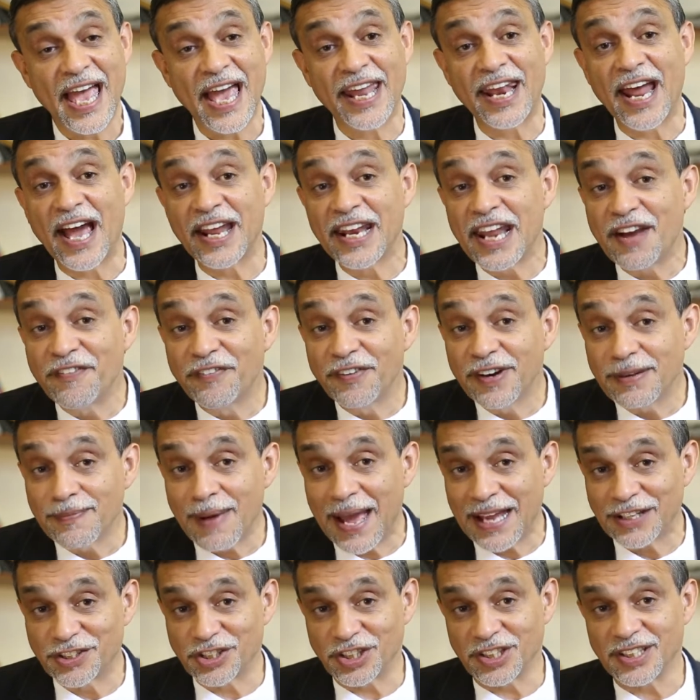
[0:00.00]
and I never
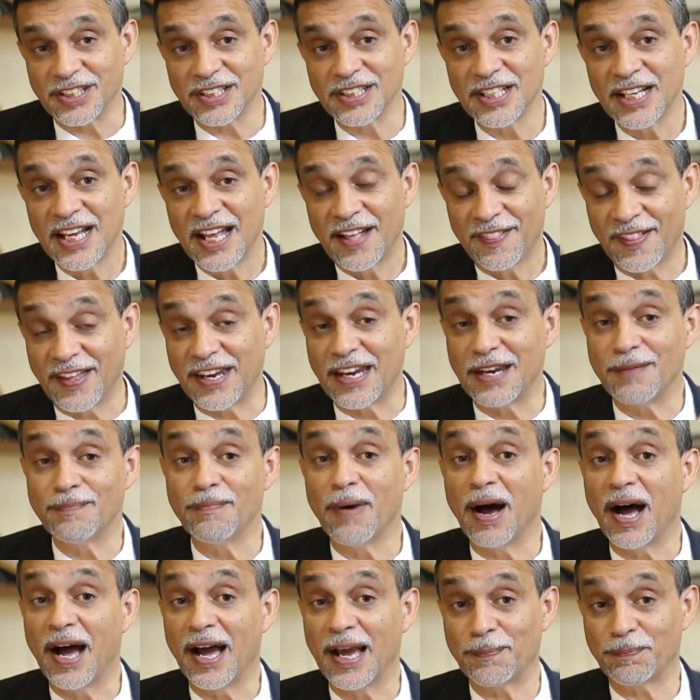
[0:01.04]
imagined that in
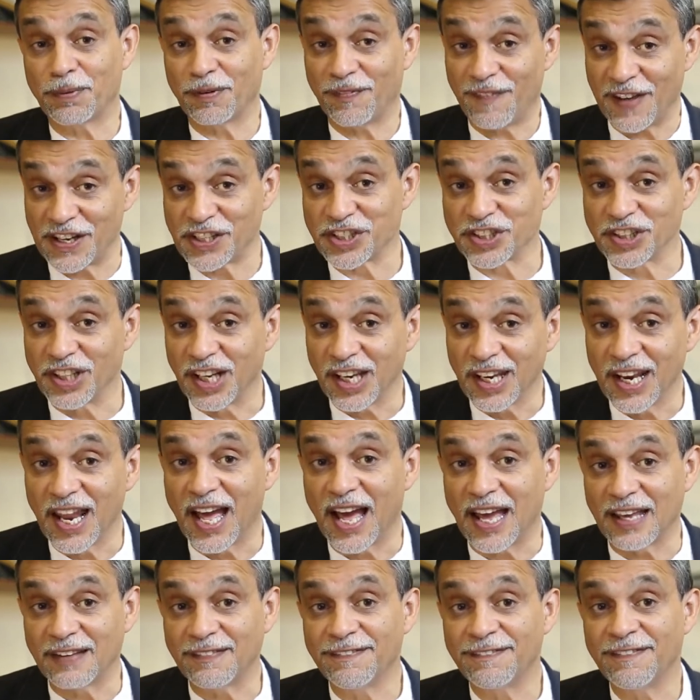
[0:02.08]
my professional
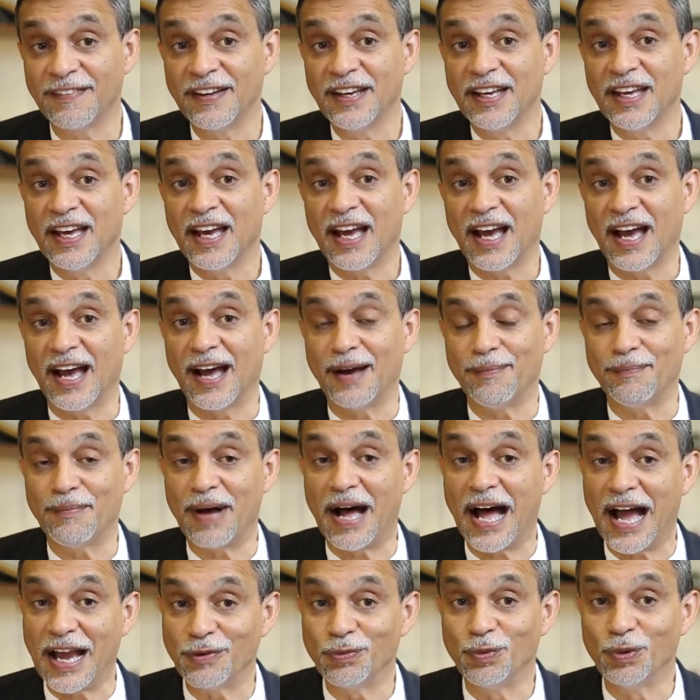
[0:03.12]
life um,
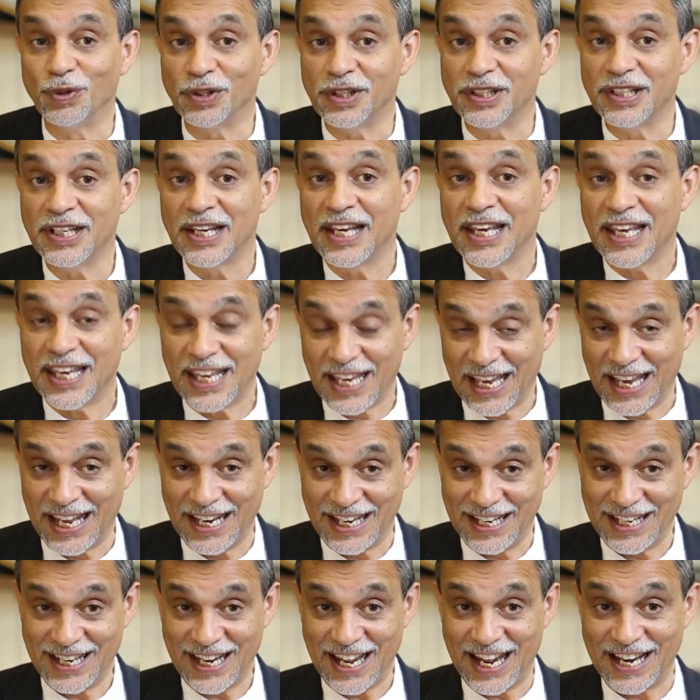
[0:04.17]
I would,
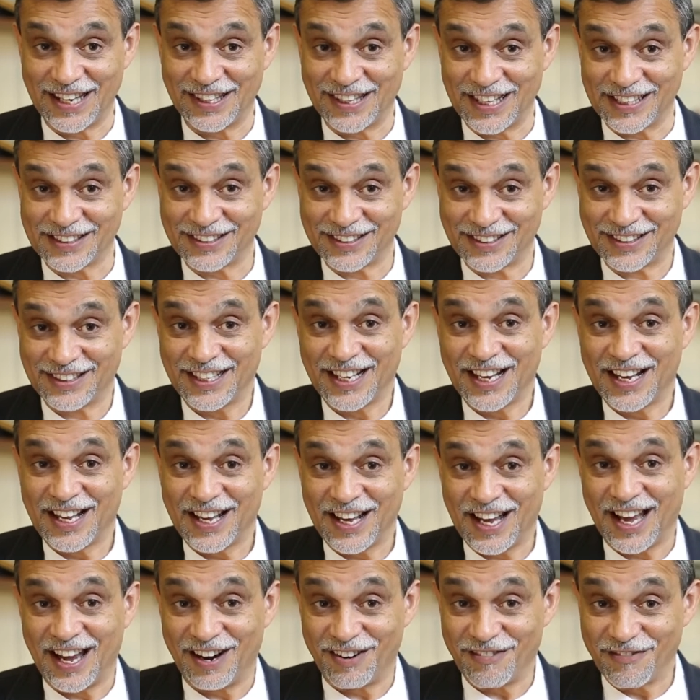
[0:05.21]
in, in this
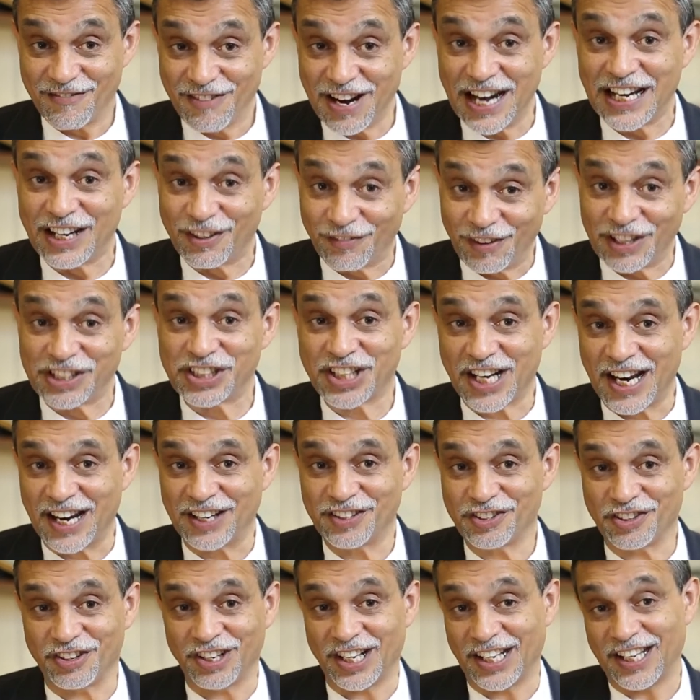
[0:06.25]
uh, really rich
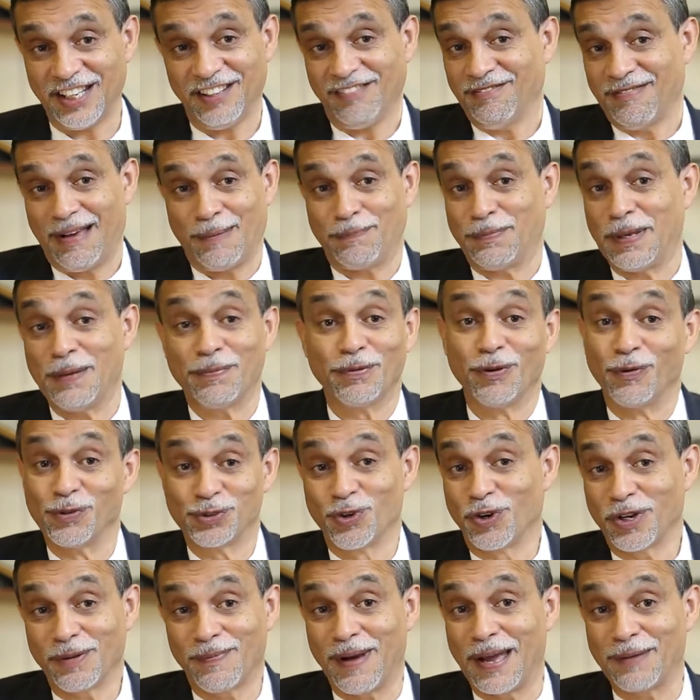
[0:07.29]
country, and people always
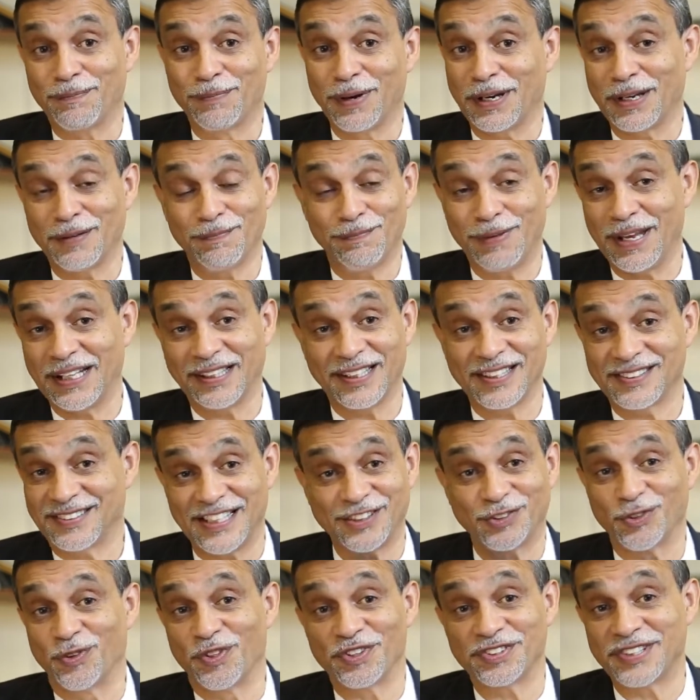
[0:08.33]
talk about Britain being the
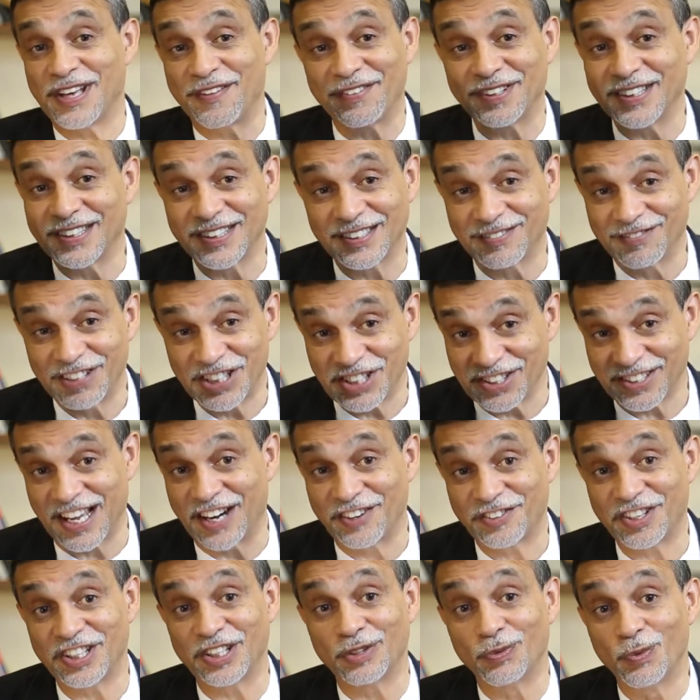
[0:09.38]
sixth or the seventh richest
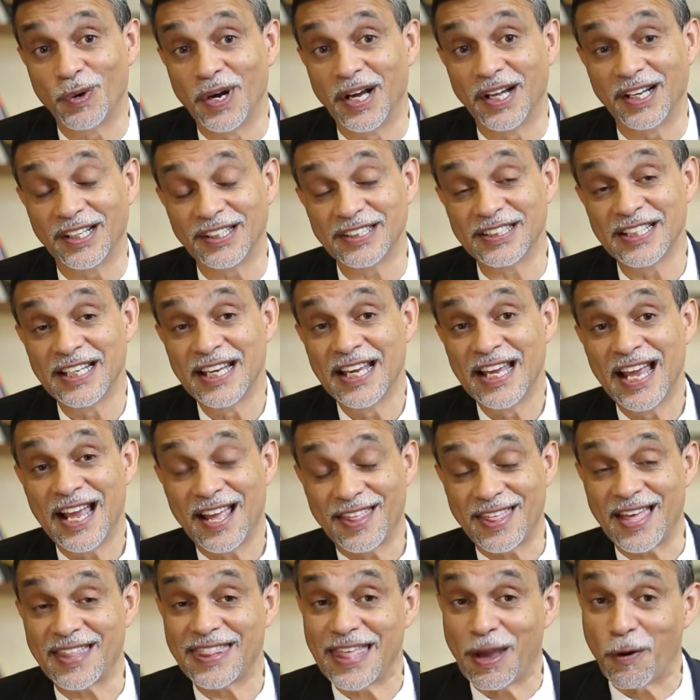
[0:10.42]
country in the world,
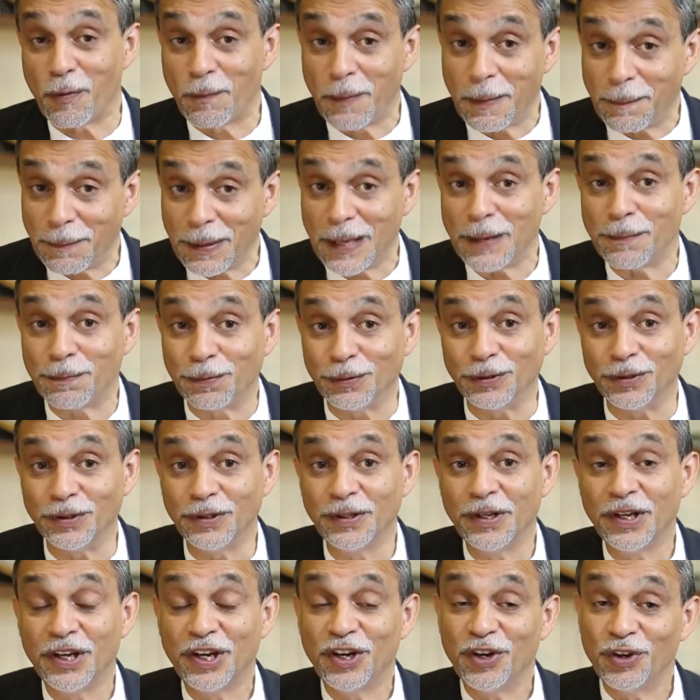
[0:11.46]
that there would be
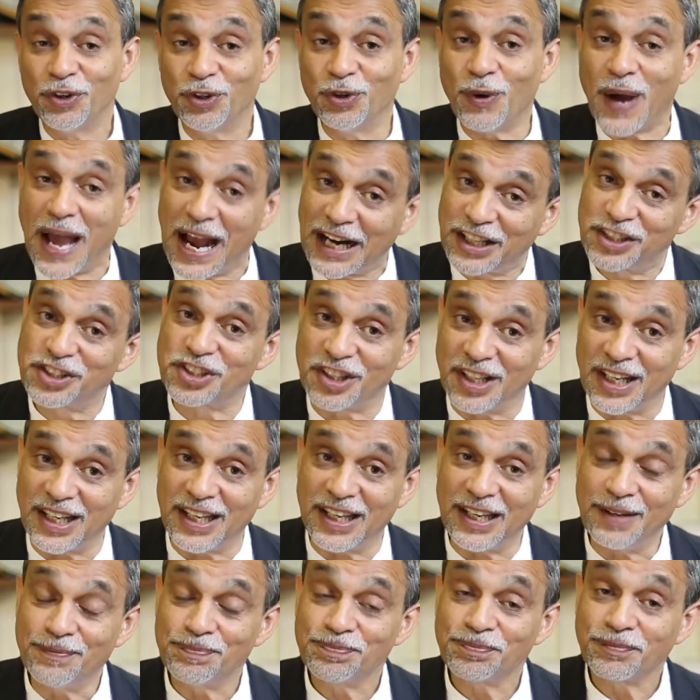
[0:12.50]
people who
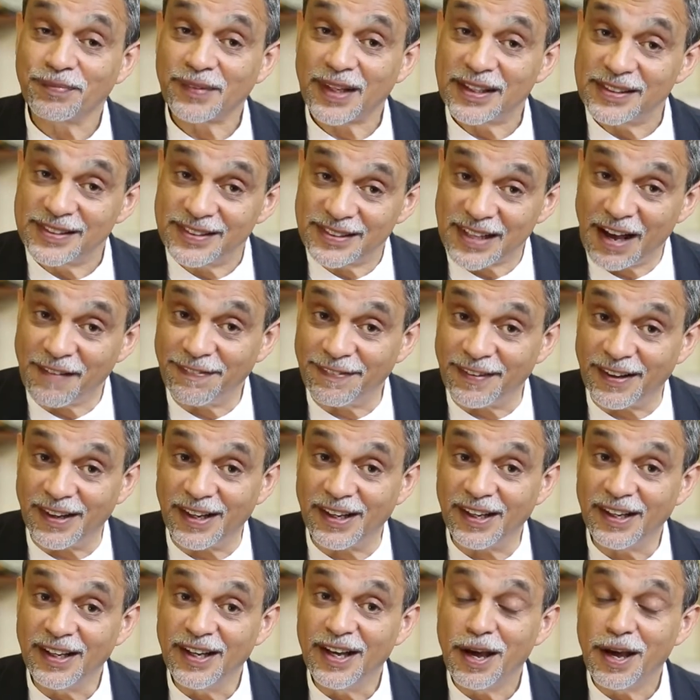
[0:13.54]
actually suffer
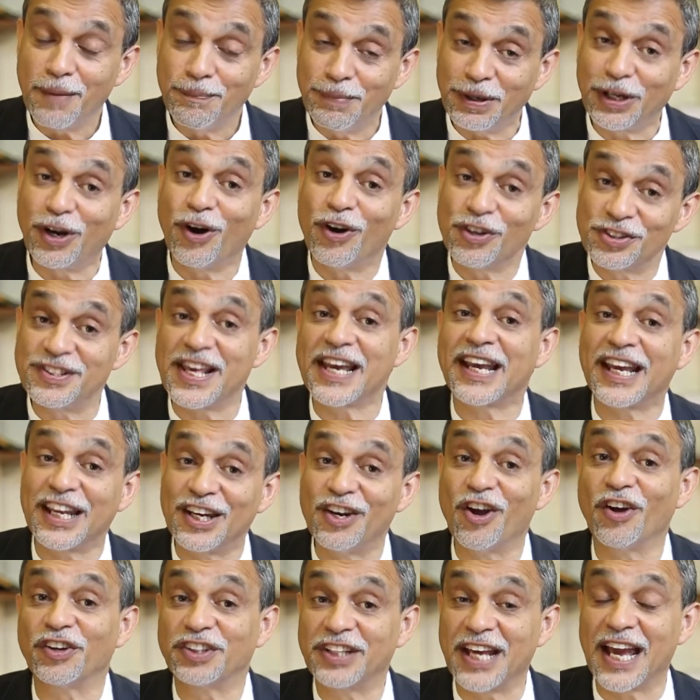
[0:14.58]
because they
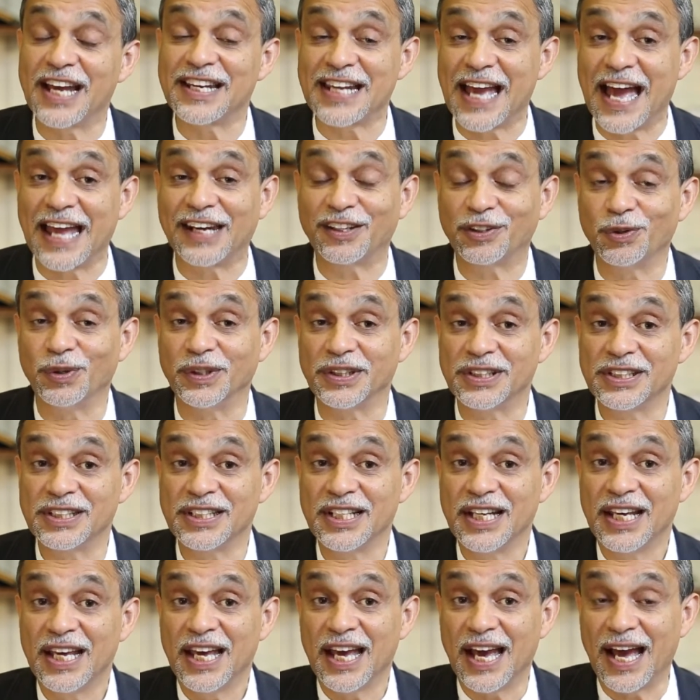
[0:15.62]
cannot get adequate
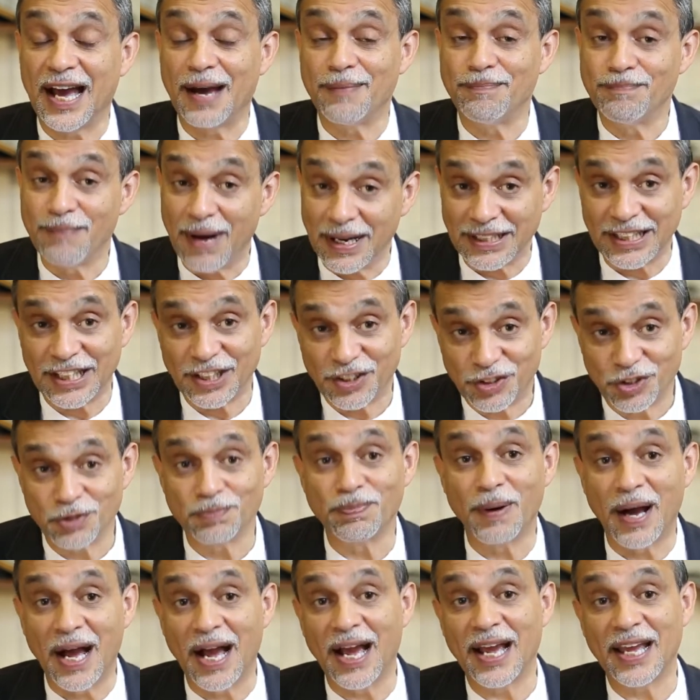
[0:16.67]
uh, money to
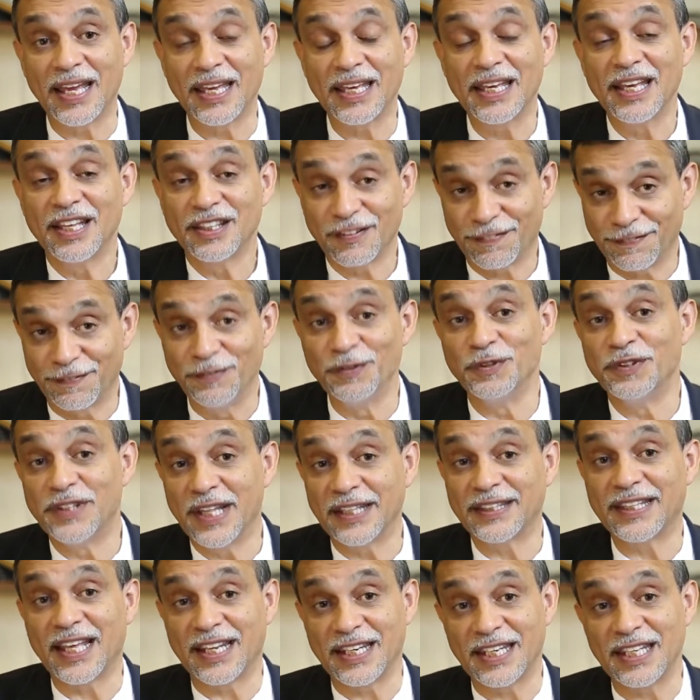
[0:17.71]
buy the food that they